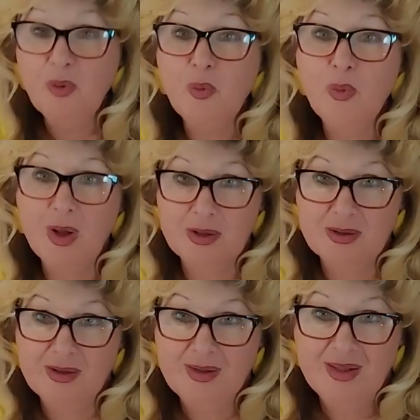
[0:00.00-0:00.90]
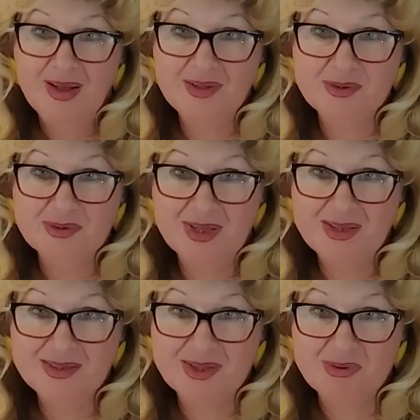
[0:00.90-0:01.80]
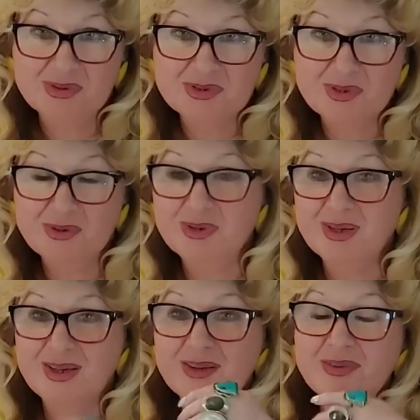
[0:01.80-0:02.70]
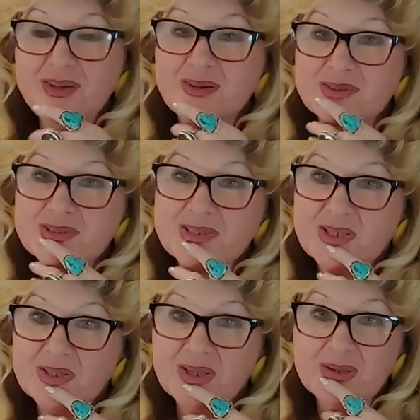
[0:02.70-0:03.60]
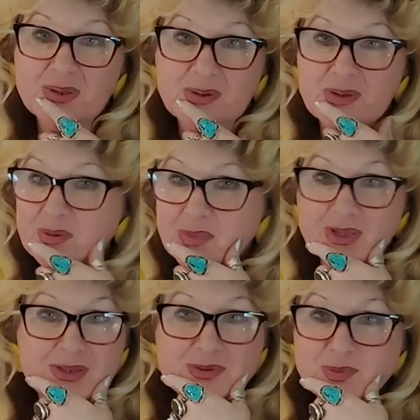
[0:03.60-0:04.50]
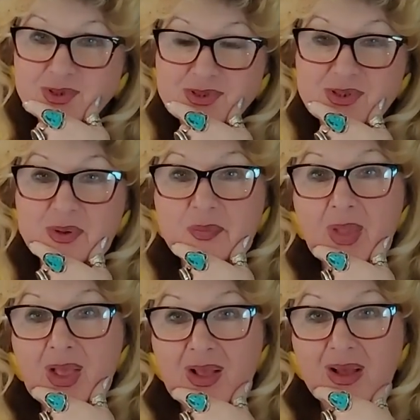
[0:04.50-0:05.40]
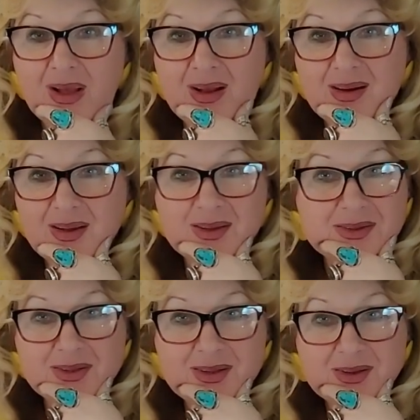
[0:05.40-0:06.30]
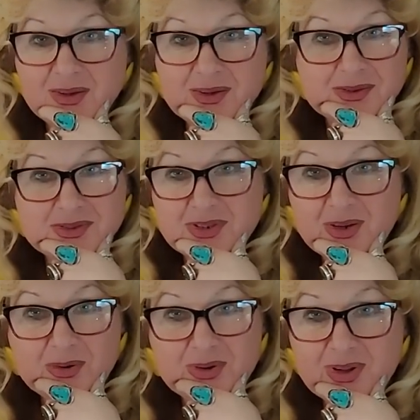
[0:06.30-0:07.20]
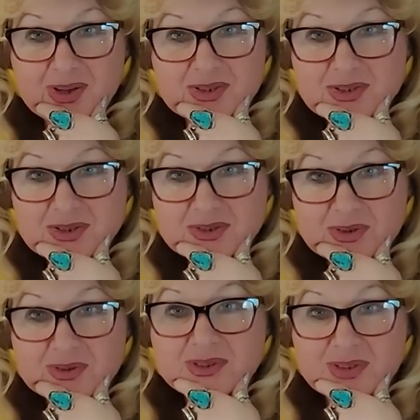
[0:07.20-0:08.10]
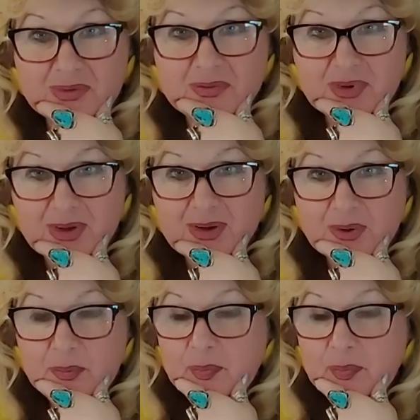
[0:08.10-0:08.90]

Why? And today they were showing, I think on CNN or MSNBC, a lady, she looked like she's on something.